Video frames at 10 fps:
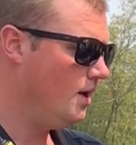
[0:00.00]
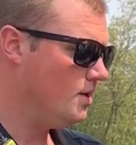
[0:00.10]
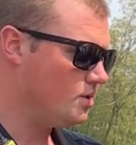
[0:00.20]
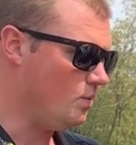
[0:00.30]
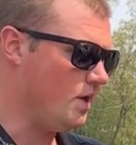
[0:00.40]

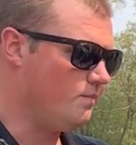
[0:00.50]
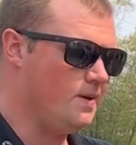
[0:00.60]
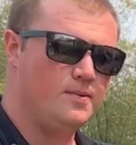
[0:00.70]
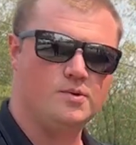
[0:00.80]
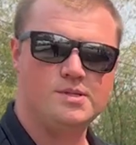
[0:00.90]
So we have
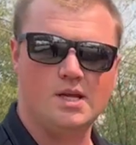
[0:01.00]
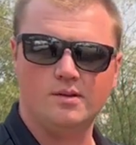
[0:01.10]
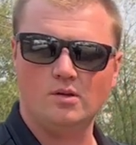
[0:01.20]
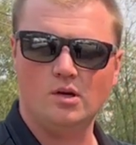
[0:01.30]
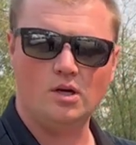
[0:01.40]
people who stay at
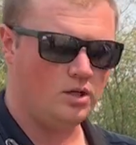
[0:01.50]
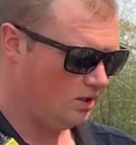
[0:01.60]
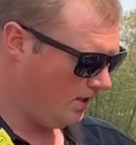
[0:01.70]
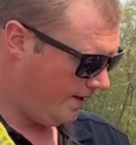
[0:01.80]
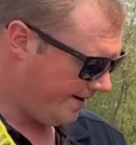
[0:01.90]
the hall,
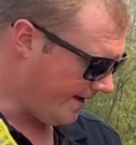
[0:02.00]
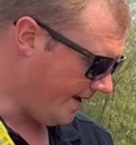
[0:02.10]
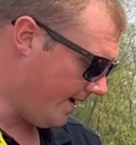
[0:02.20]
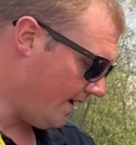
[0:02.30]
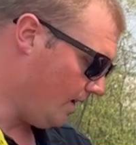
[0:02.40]

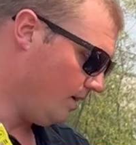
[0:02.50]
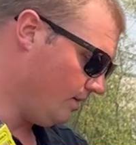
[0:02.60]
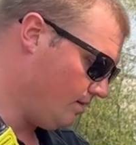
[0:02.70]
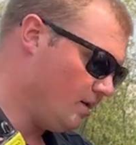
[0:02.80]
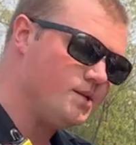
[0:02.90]
and
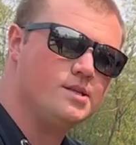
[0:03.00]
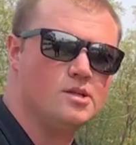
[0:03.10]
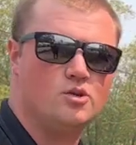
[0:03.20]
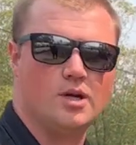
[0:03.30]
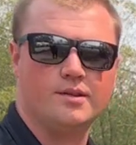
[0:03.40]
this is the
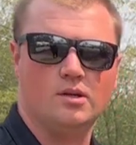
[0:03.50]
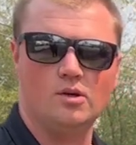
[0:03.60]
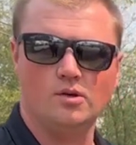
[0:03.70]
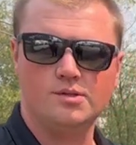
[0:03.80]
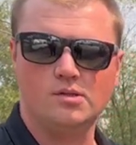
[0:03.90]
truck that
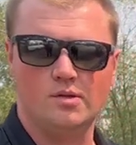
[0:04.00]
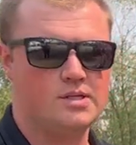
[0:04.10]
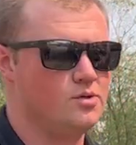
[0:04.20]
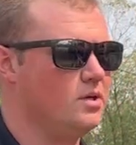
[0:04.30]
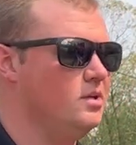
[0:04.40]
goes. So this
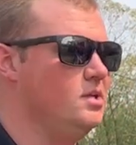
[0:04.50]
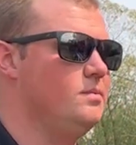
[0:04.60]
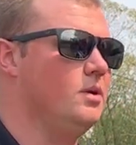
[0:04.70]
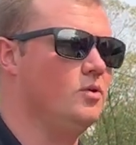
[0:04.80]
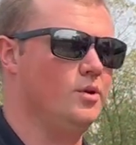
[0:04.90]
truck needs to
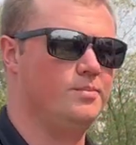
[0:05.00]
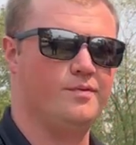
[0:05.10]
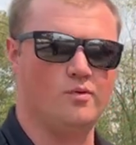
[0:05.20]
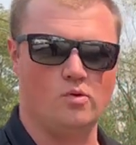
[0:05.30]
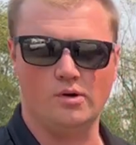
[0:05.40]
be equipped
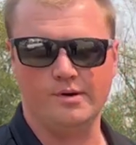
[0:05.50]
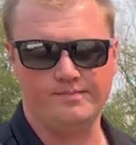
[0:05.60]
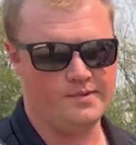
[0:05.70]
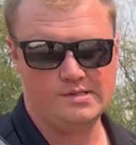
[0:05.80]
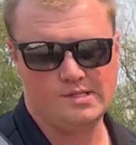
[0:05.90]
for
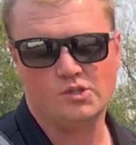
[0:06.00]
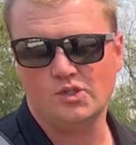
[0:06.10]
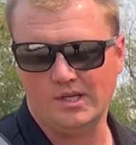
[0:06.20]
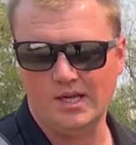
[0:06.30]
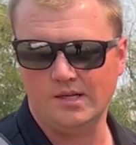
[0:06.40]

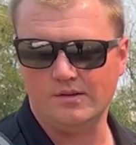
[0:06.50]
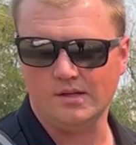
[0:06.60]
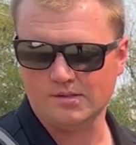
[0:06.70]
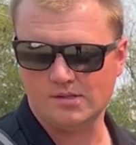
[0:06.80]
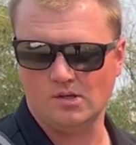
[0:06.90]
essentially anything.
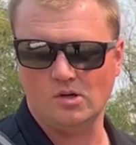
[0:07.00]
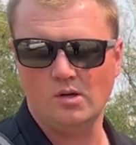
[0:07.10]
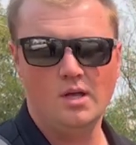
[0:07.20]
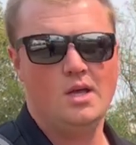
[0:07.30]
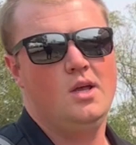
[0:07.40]
So
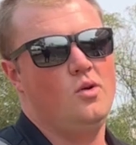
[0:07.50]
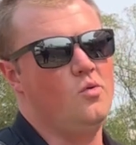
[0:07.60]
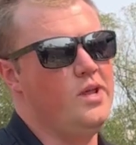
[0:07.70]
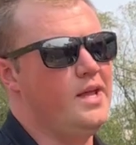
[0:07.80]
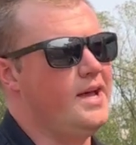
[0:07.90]

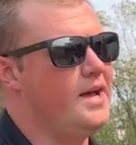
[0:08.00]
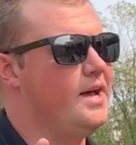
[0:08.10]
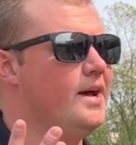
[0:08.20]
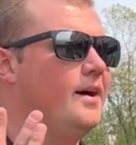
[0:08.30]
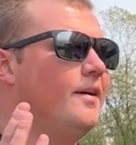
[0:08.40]
we
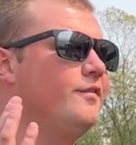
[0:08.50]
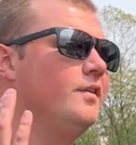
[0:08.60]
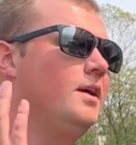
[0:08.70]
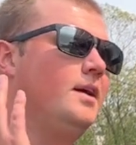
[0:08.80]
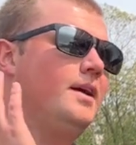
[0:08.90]
have
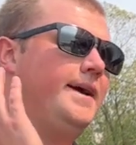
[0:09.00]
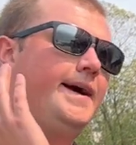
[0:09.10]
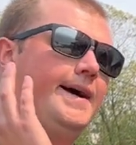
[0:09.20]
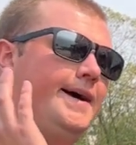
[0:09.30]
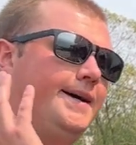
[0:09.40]

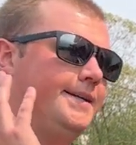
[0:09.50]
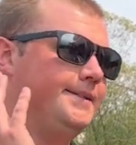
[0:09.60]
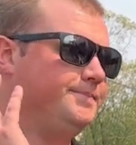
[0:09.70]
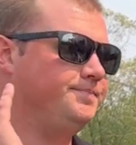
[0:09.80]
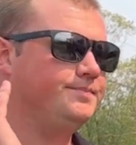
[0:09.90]

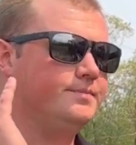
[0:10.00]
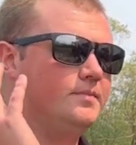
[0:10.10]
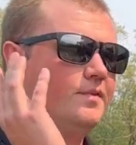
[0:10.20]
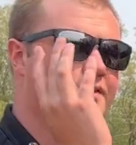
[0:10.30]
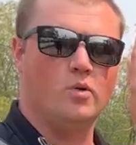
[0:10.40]

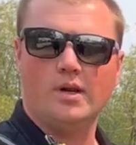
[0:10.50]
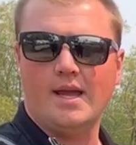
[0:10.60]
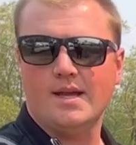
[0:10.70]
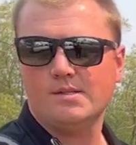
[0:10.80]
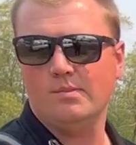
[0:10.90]
4
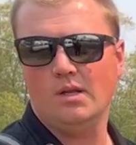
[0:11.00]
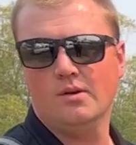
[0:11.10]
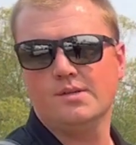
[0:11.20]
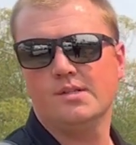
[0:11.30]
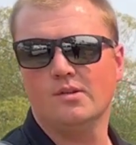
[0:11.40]
gas
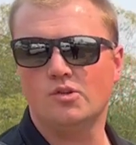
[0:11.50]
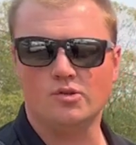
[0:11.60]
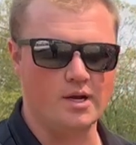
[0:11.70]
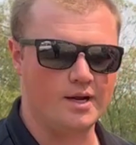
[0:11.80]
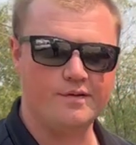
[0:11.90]
meters in the
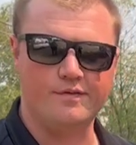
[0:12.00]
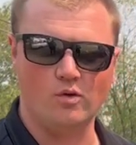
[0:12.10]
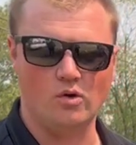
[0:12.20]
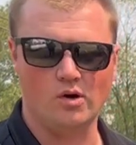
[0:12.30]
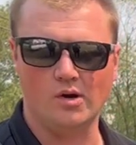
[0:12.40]
truck
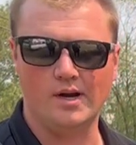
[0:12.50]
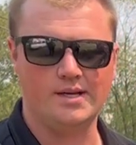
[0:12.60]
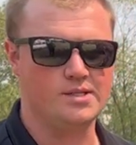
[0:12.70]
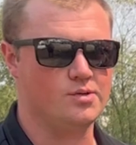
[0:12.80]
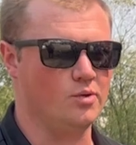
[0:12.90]
for
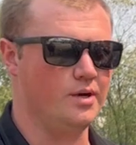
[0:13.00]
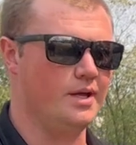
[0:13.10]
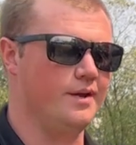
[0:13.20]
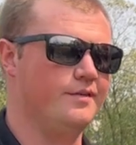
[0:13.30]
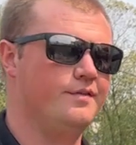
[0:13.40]
any sort
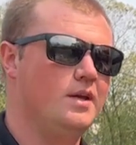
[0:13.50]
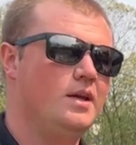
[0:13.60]
of